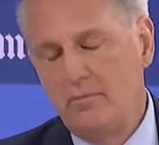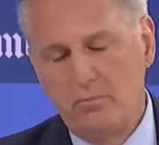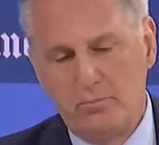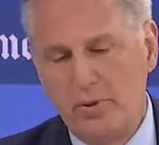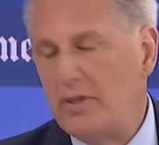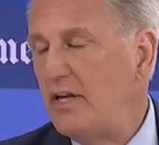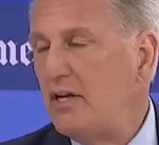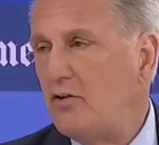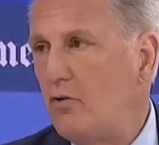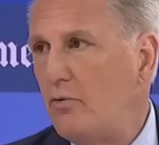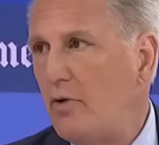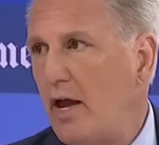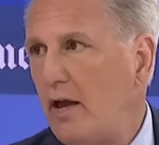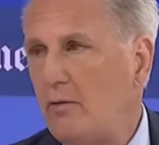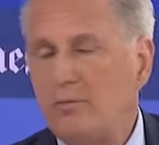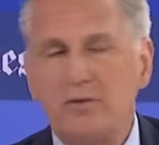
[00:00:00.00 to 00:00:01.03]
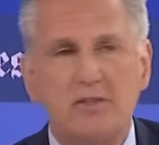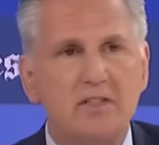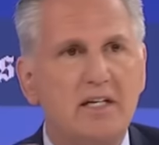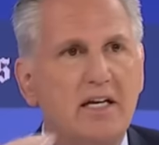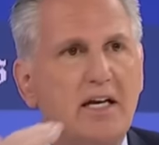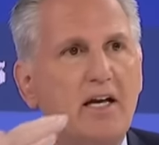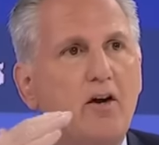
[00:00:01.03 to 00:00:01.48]
political realms.
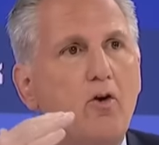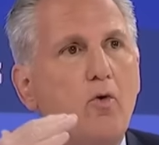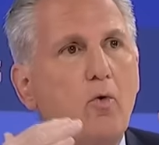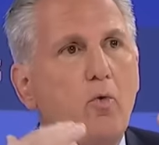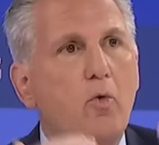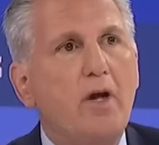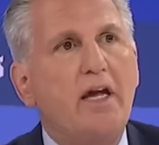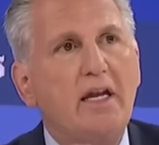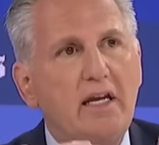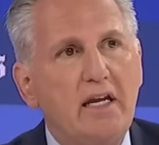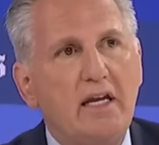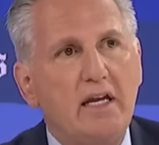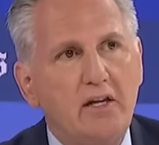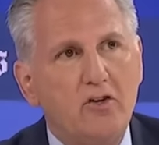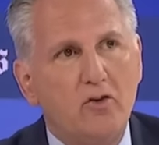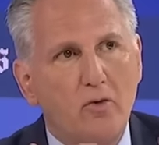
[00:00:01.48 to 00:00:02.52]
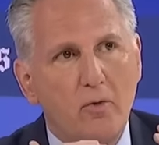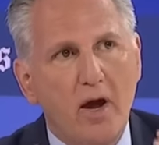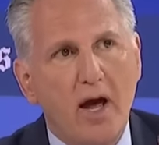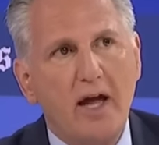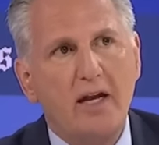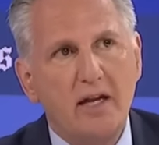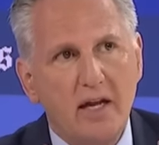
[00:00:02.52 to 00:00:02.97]
We need to
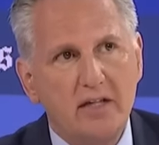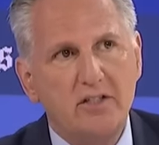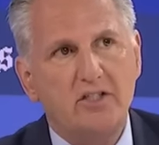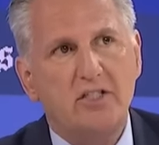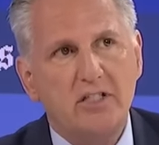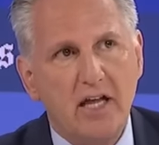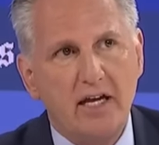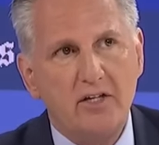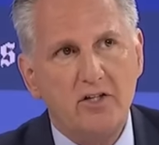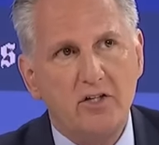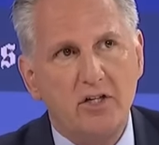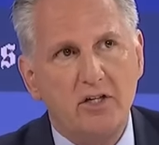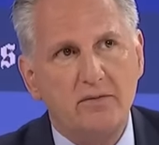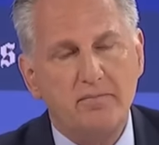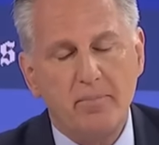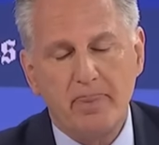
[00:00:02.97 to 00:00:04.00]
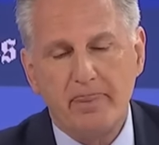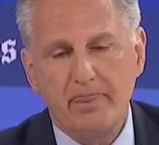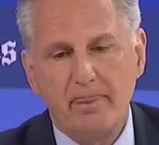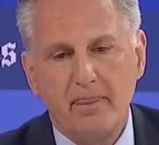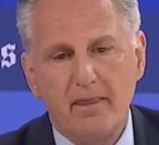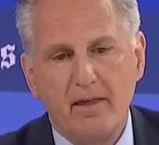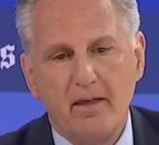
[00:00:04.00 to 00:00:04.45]
write legislation
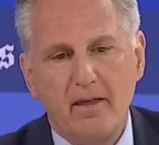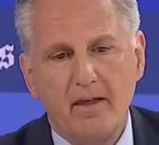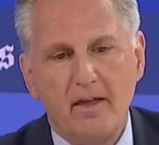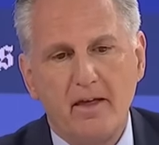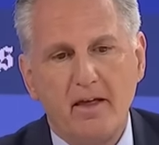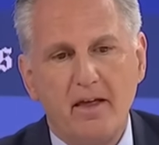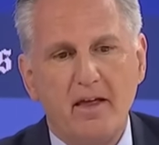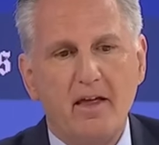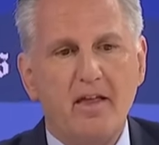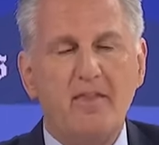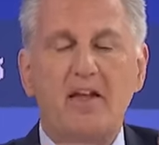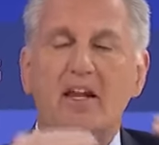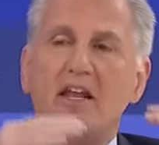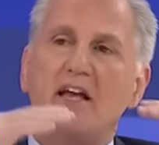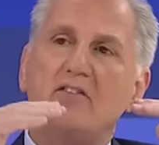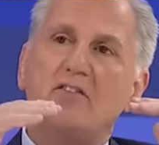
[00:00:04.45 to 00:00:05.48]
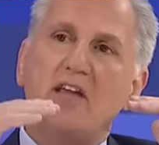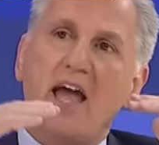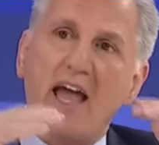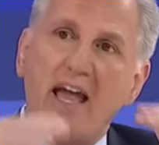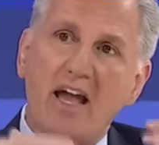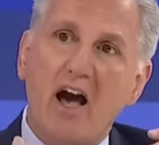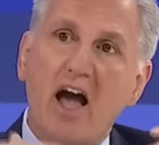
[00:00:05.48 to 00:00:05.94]
that lets
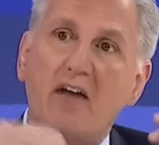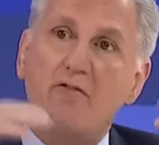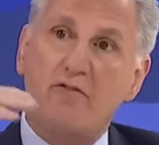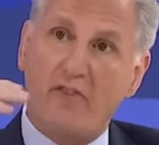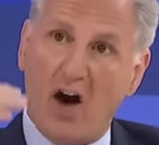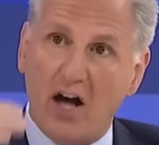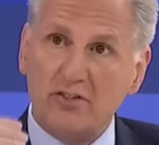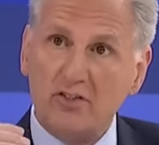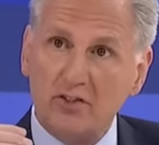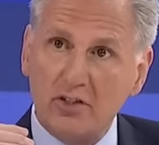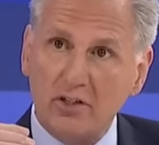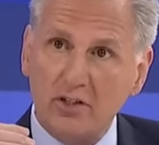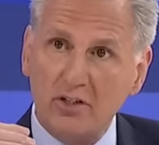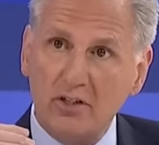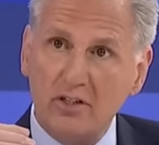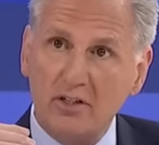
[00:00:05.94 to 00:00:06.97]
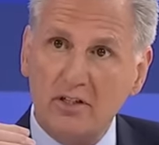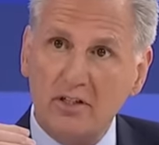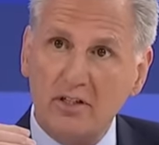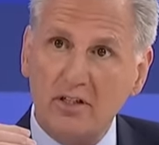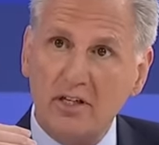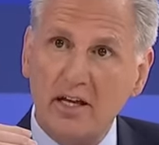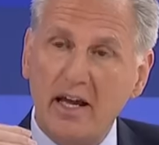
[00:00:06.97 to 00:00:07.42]
AI foster
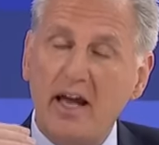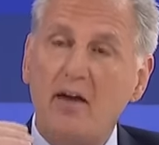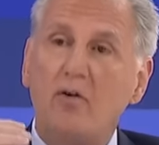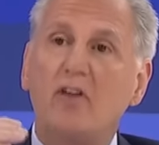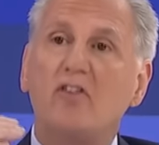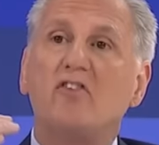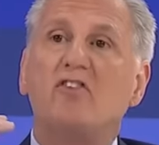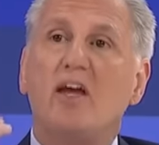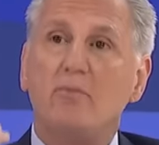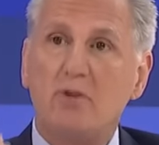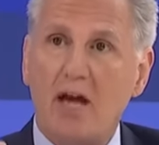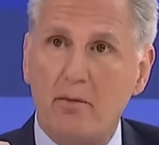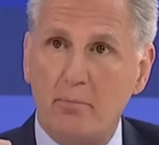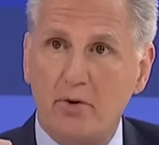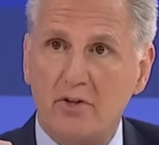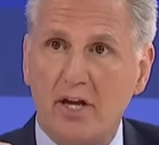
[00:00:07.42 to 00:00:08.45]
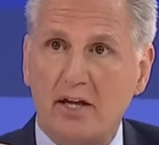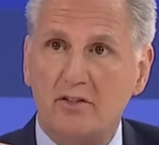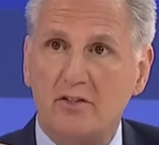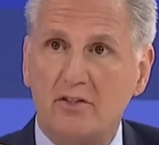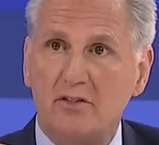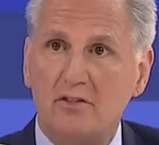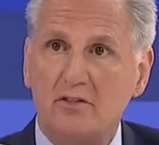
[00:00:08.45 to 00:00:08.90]
at the same time,
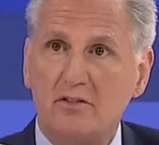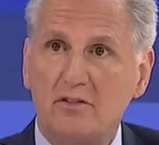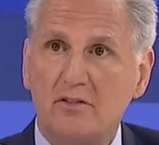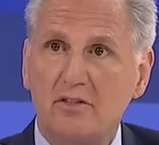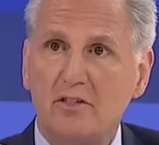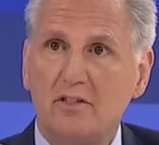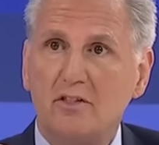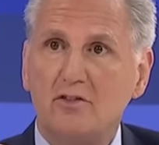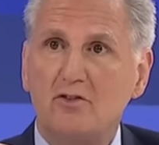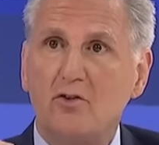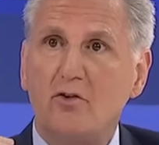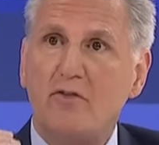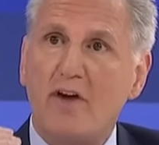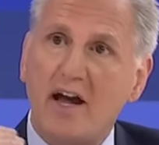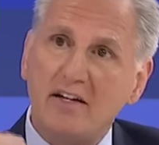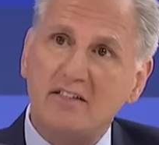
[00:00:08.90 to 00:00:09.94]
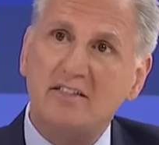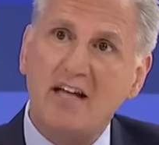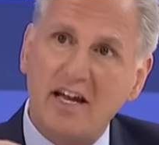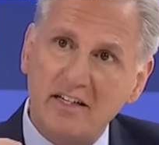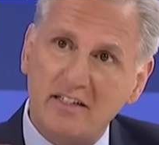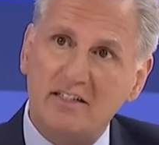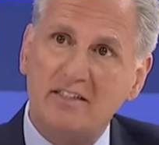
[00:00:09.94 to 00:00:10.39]
protections. So if I
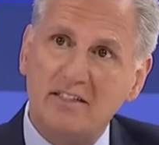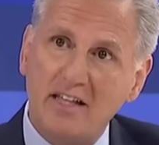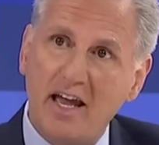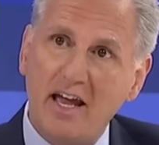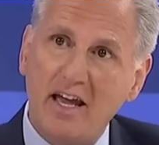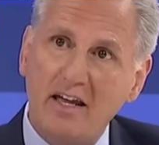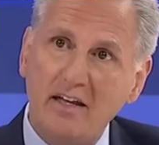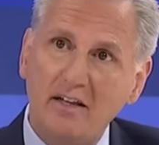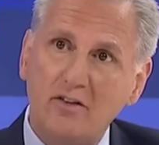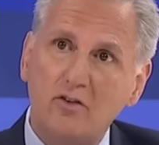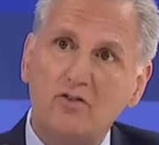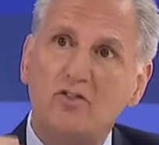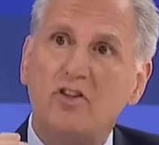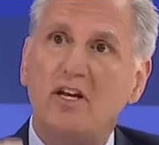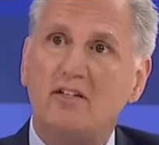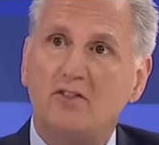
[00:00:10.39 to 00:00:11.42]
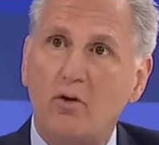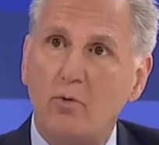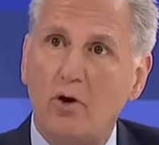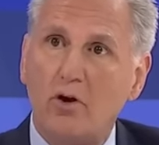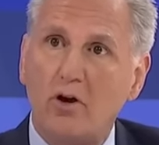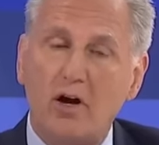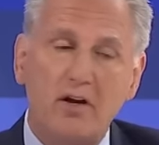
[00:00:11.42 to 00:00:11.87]
decide to stay, those are things I
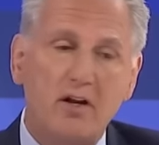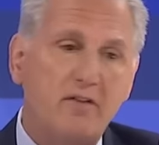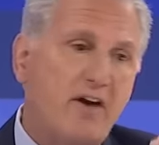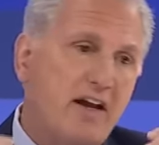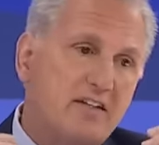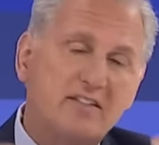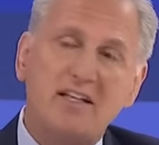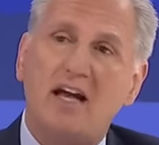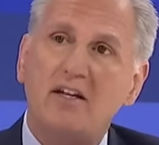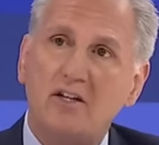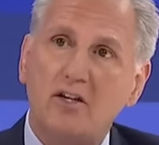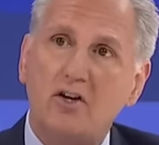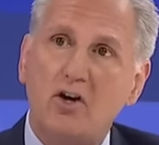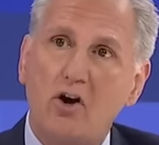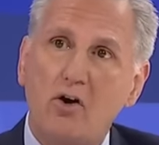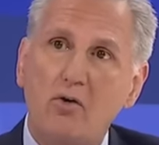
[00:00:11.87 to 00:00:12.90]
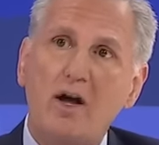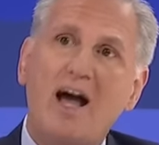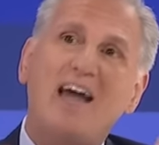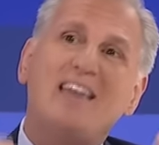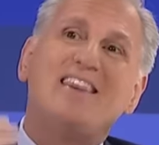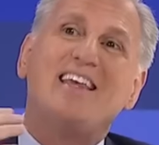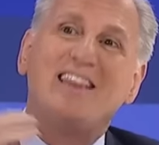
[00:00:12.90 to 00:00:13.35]
work on. If I decide to go,
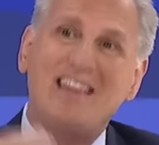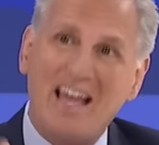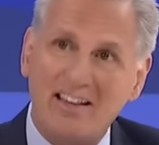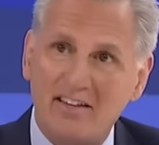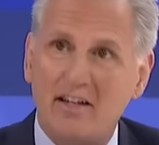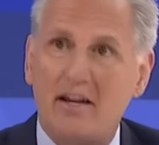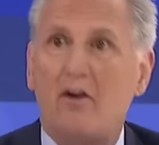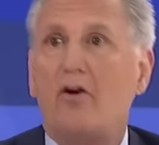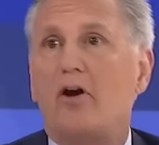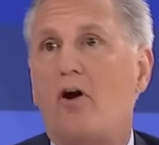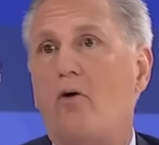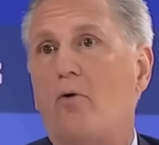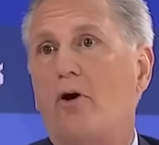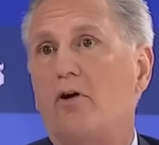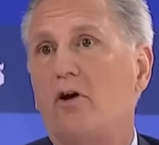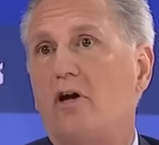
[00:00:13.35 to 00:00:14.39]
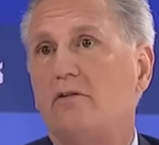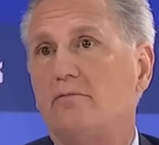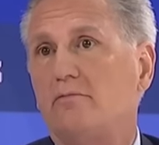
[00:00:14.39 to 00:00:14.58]
I think that's an area I'll work on.